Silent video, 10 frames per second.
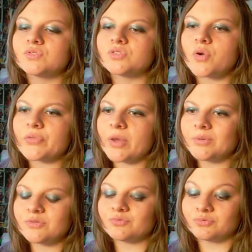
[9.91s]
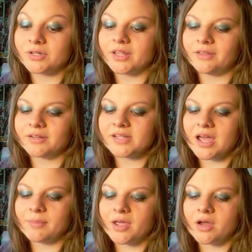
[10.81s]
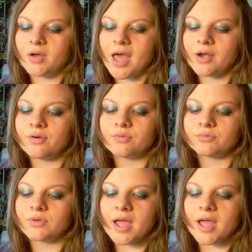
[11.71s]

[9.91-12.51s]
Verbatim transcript: So that was a really long time ago. I don't...